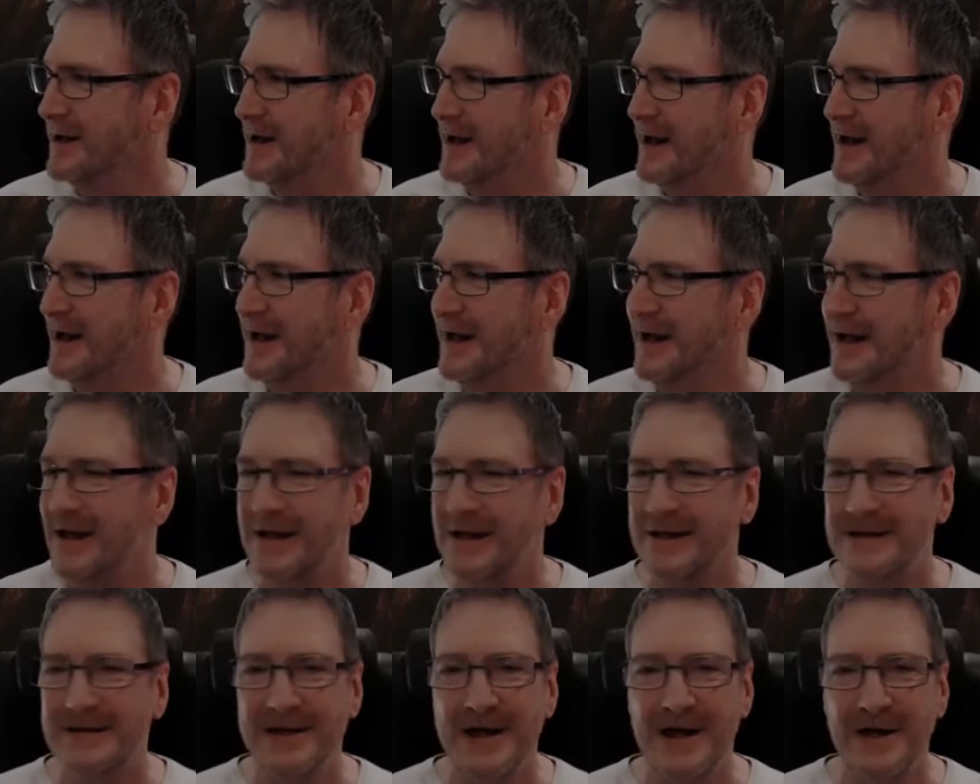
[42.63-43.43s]

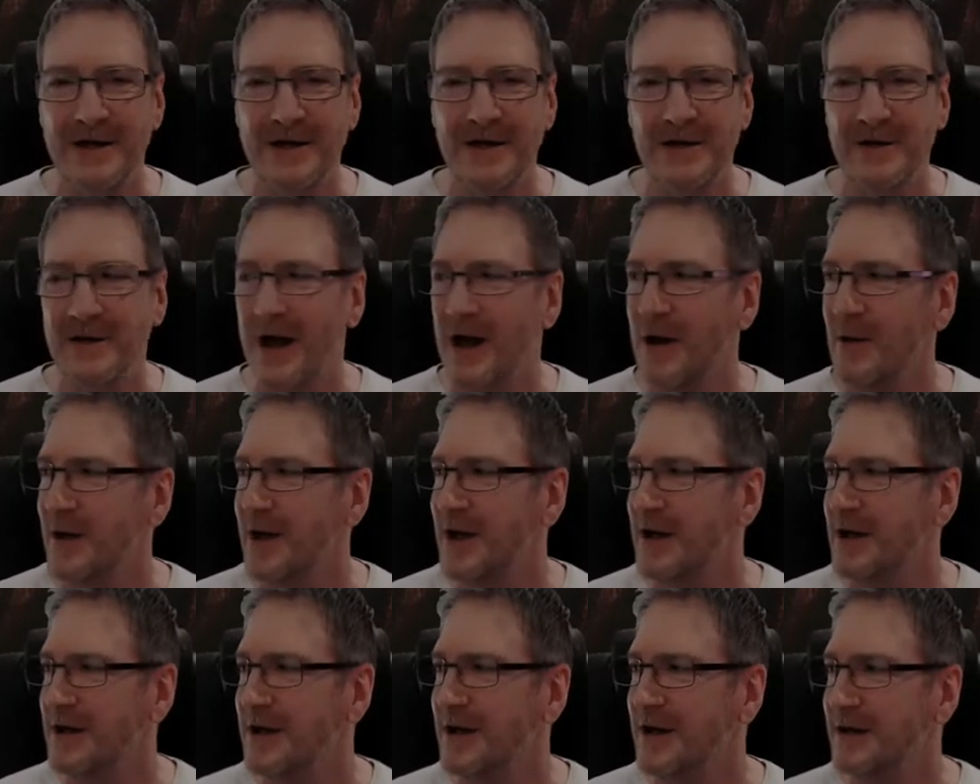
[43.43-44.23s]
Okay, so how
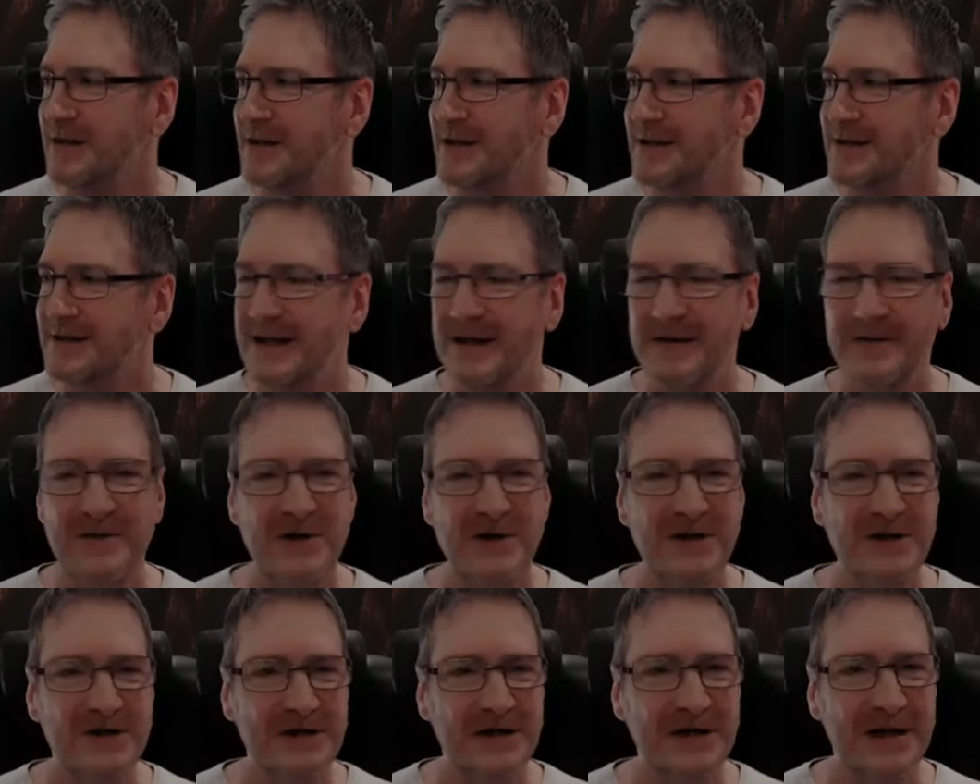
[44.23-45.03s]
are we going to get this
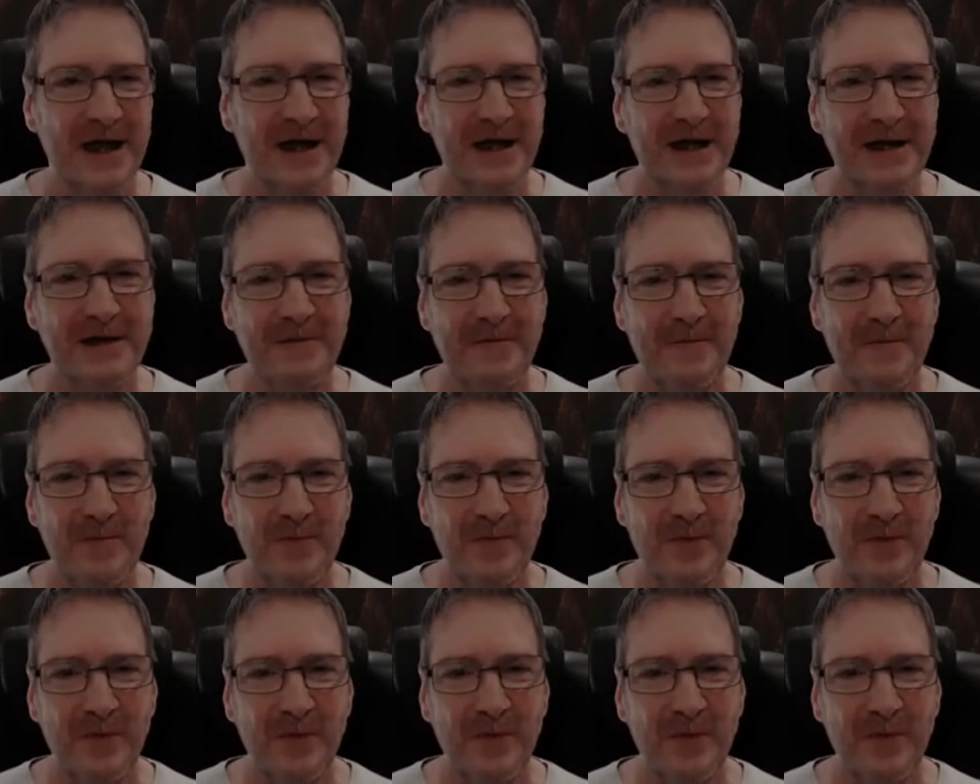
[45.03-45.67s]
thing finished today?